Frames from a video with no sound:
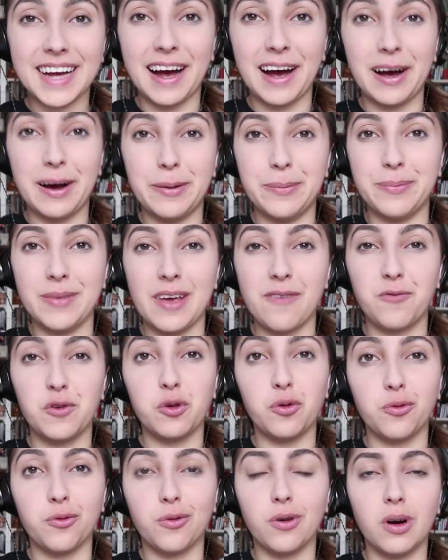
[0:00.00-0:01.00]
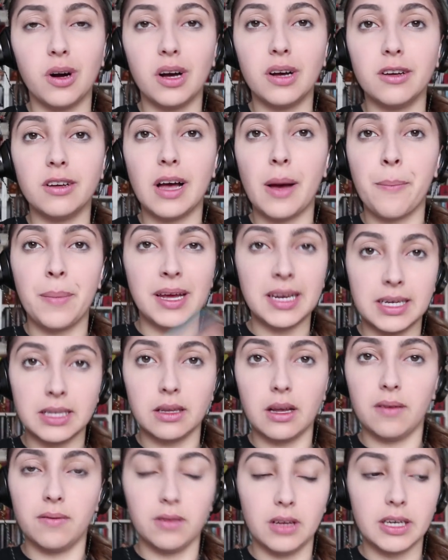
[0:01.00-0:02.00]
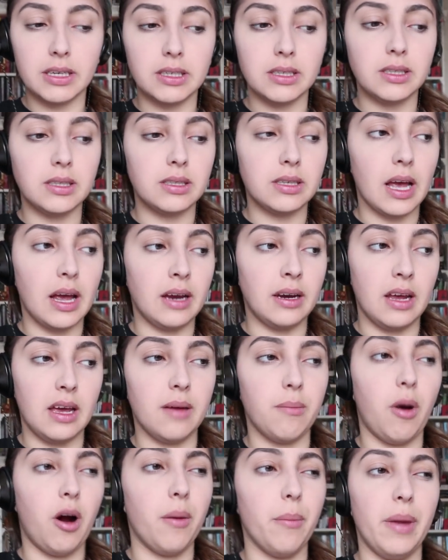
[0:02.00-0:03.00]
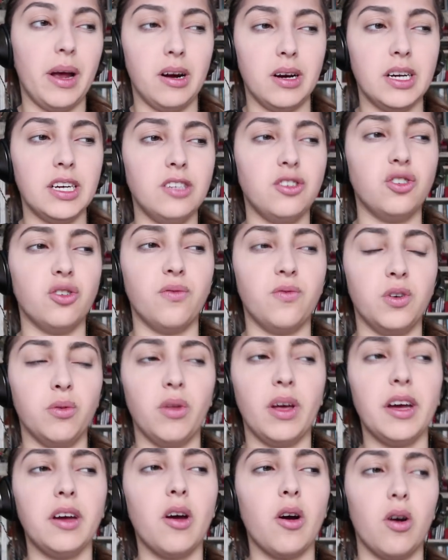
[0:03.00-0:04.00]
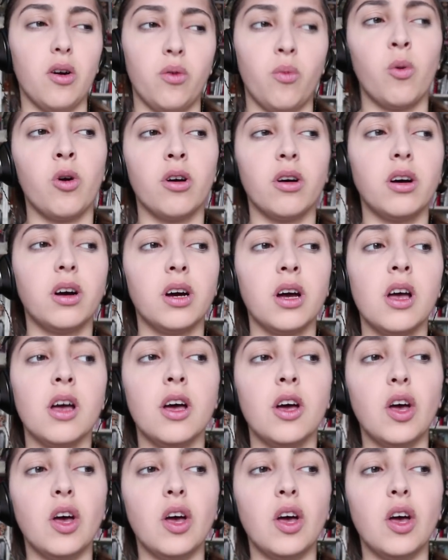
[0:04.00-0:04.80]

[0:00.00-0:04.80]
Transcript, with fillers: Um, if you, Amanda Lovelace and him are married, so if you like her work,